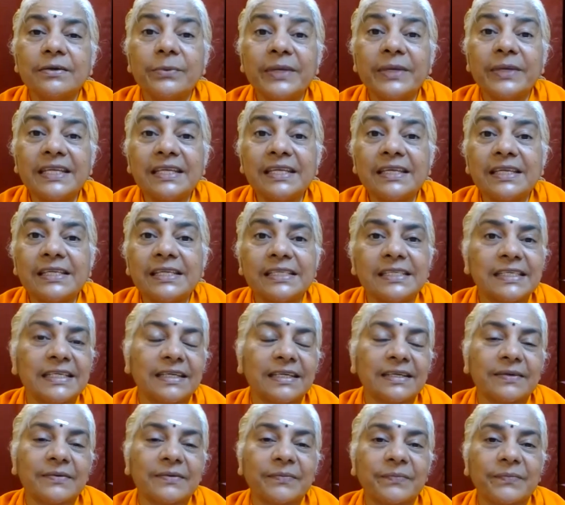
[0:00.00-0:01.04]

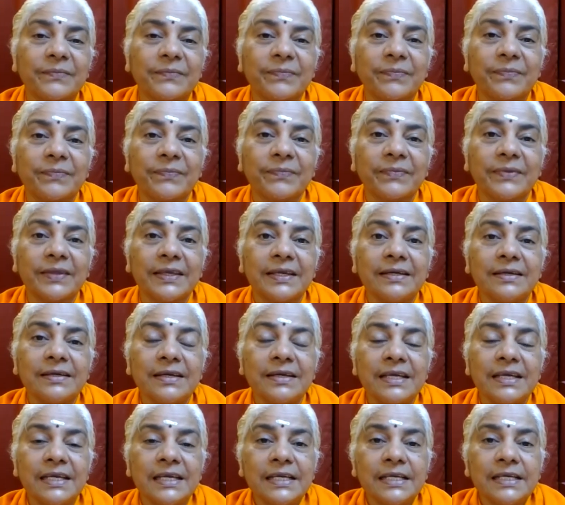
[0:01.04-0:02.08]
witnessing.
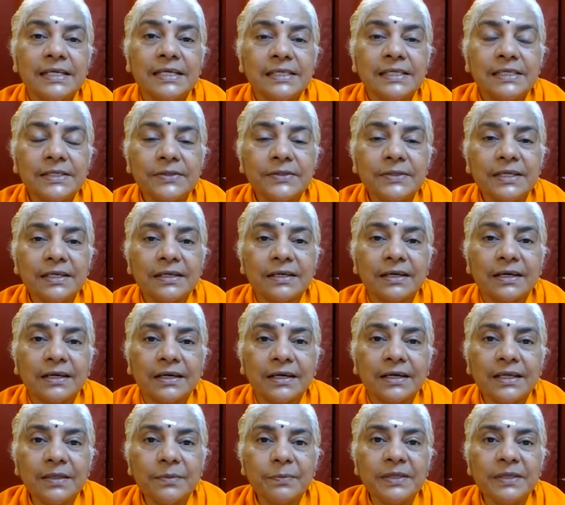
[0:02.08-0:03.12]
So the
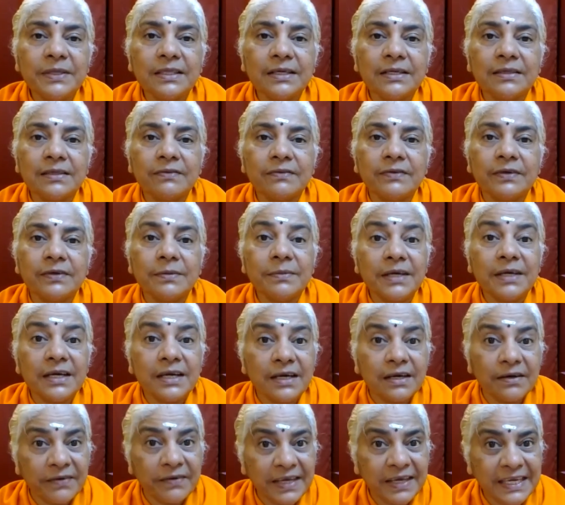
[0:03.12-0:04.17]
Atma Tattvam
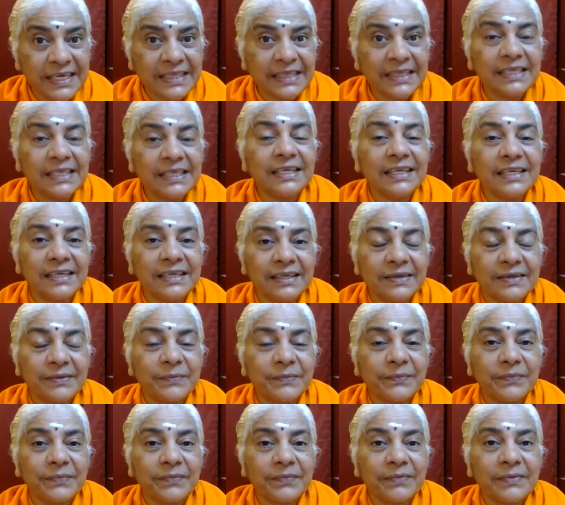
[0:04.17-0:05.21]
Avaiti.
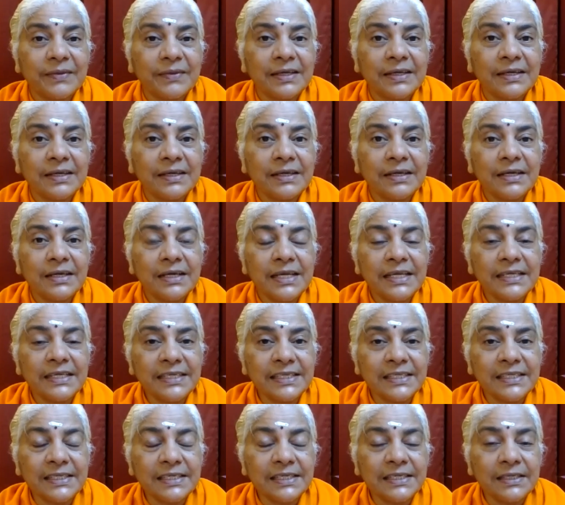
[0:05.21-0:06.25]
It
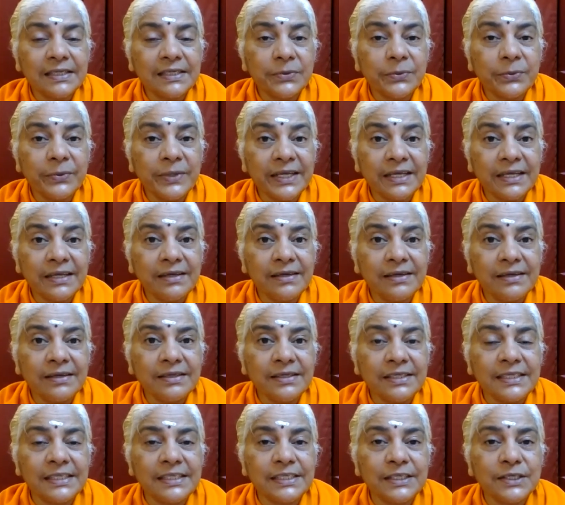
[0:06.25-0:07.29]
is the
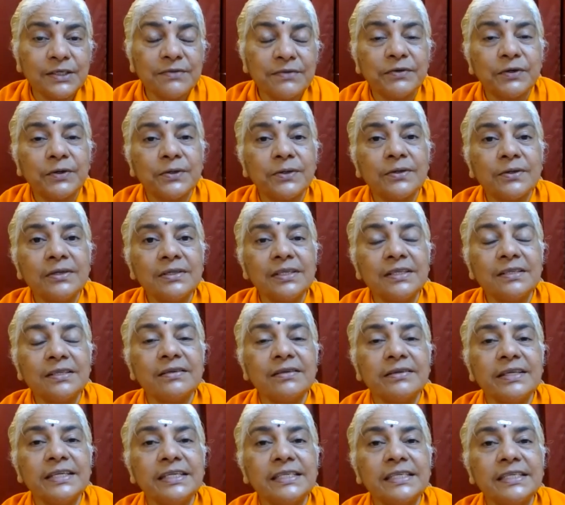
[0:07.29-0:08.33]
witness of all the
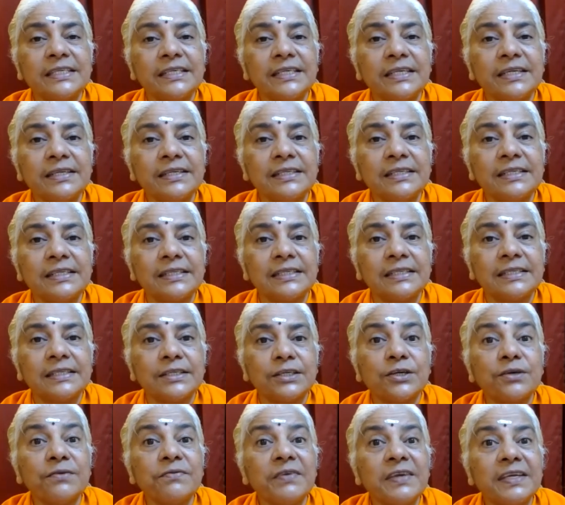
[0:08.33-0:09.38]
three states
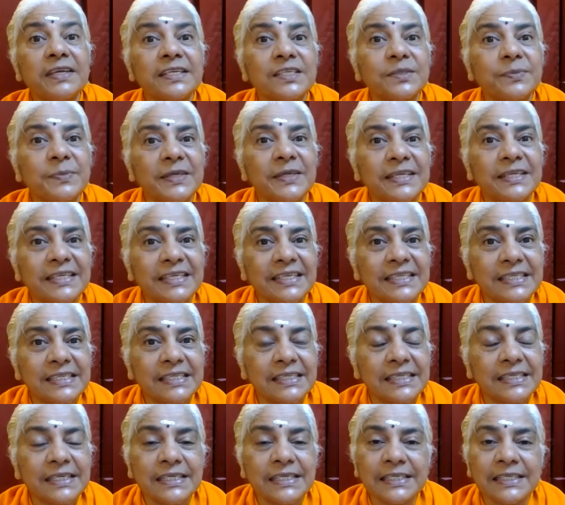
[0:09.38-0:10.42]
of
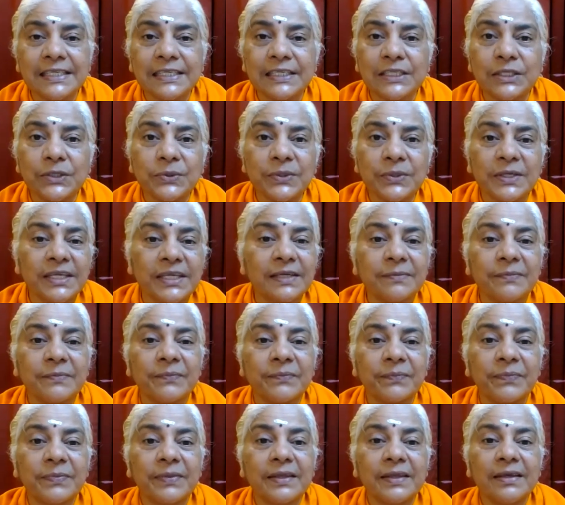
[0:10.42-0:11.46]
experience. It is
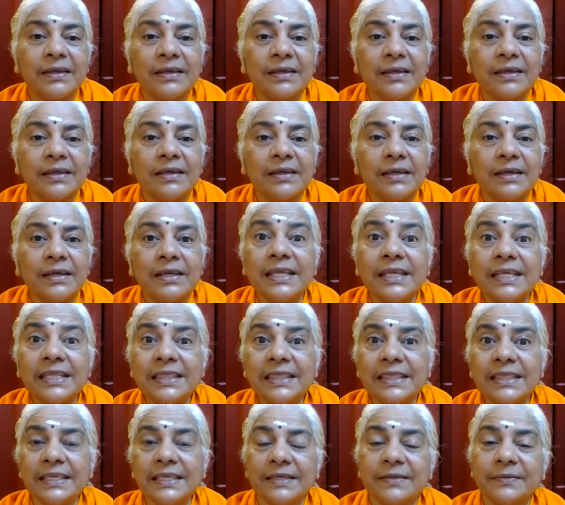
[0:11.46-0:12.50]
Turiyam,
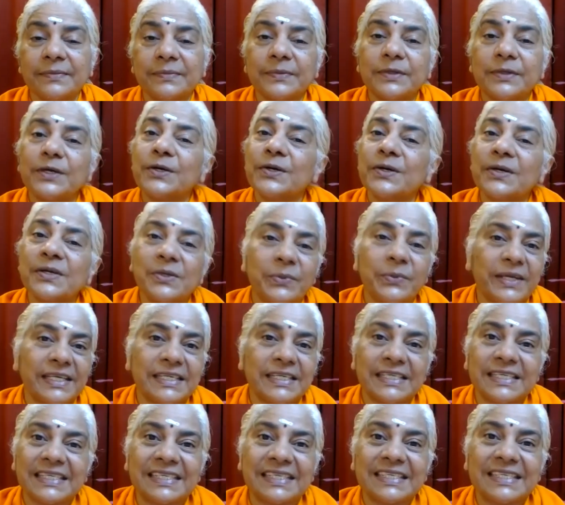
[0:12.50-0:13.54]
Nityam,
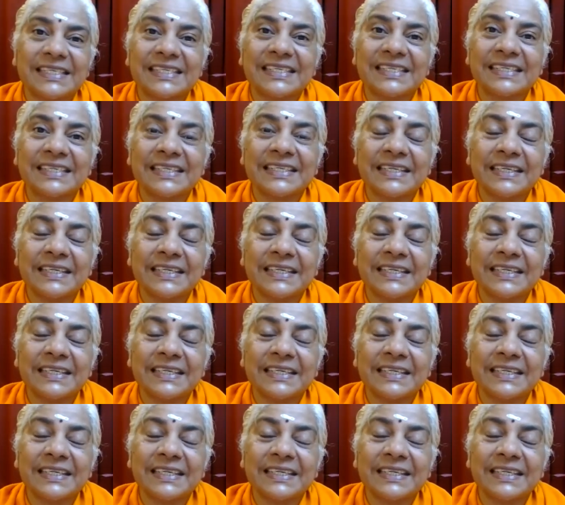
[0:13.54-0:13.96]
always.